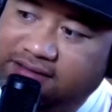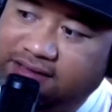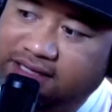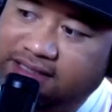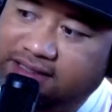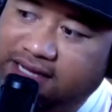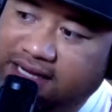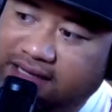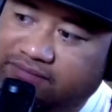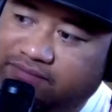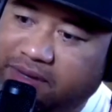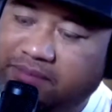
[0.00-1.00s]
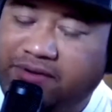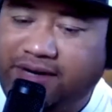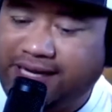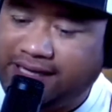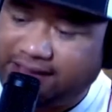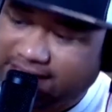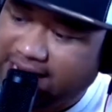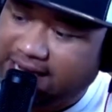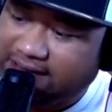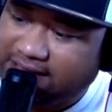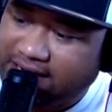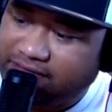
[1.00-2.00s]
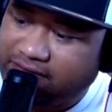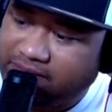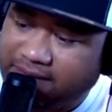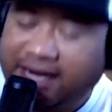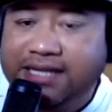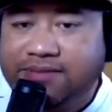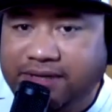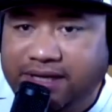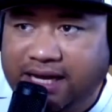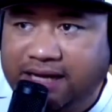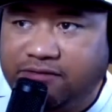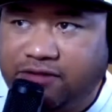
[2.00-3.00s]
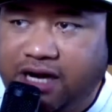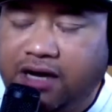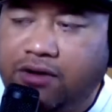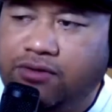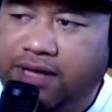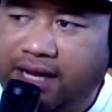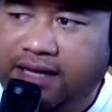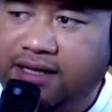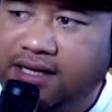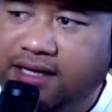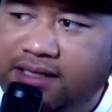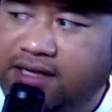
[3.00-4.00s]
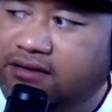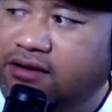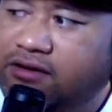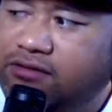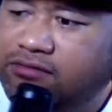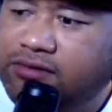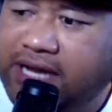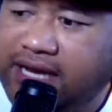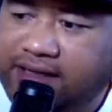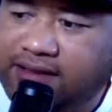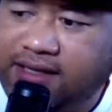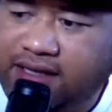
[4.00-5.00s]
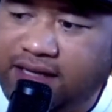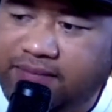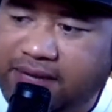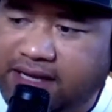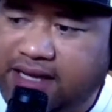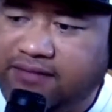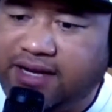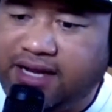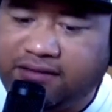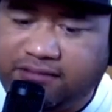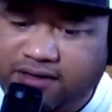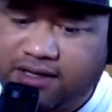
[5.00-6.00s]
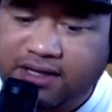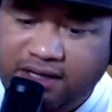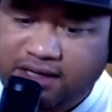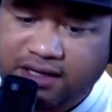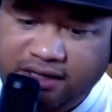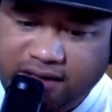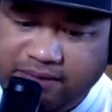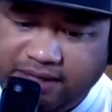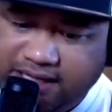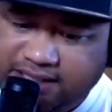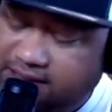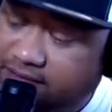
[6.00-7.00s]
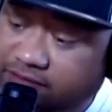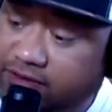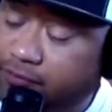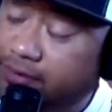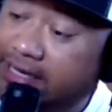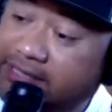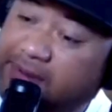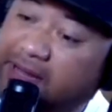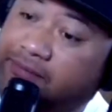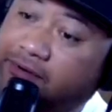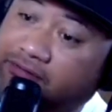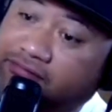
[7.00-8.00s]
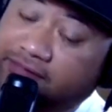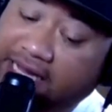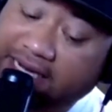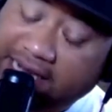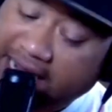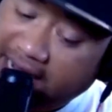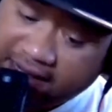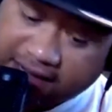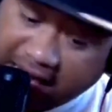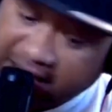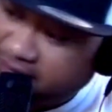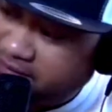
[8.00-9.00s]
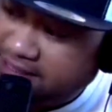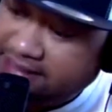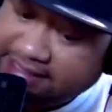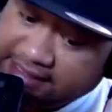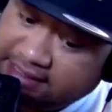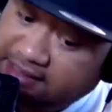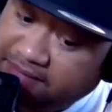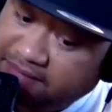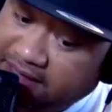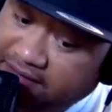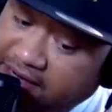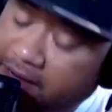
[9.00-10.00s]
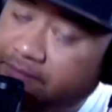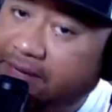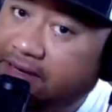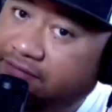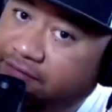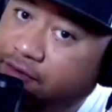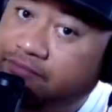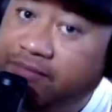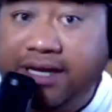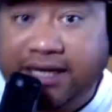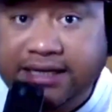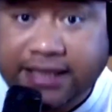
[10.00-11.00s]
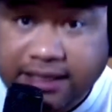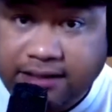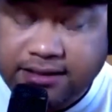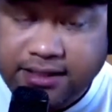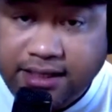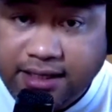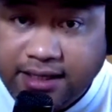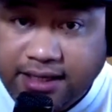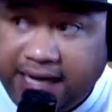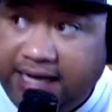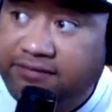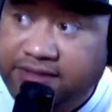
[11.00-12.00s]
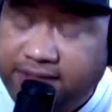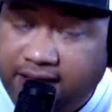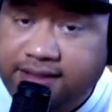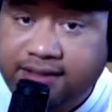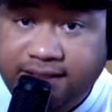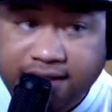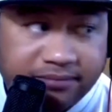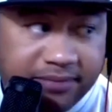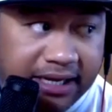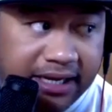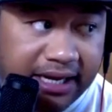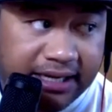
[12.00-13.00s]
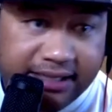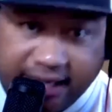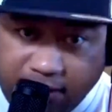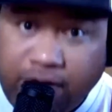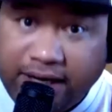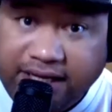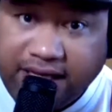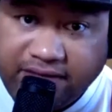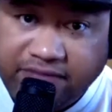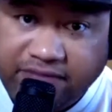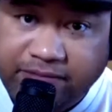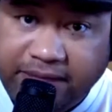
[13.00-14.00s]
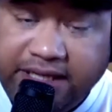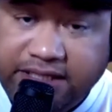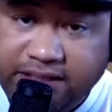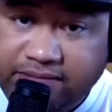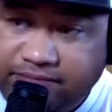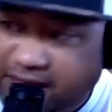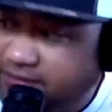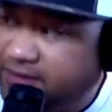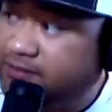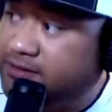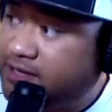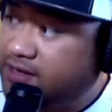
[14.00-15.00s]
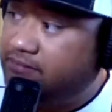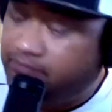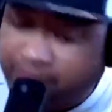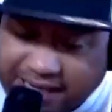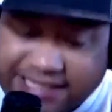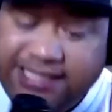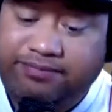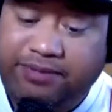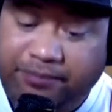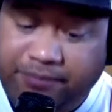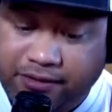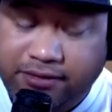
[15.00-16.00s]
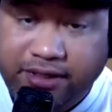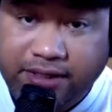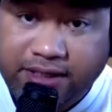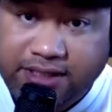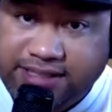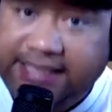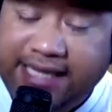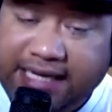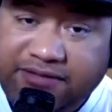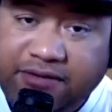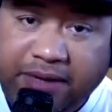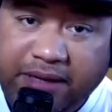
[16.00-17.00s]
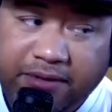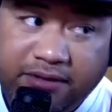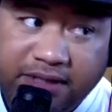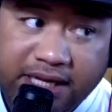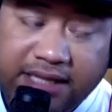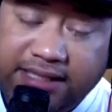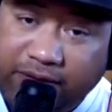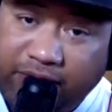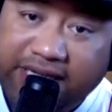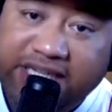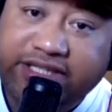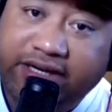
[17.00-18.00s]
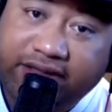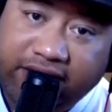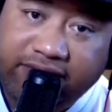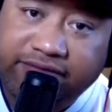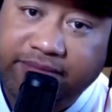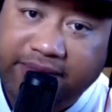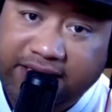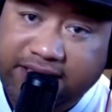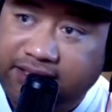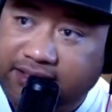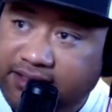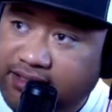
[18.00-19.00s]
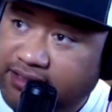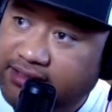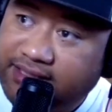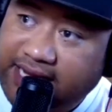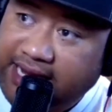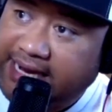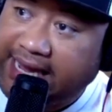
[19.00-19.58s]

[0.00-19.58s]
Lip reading: it's like people like that reminds me like, wow, okay, don't hold anything in, man. Give it out, you know, because the rich people, and I've already tested it, man. I've met a few millionaires and I've talked to them and they want to give information. Even business people, successful people, they want to share the information. You just gotta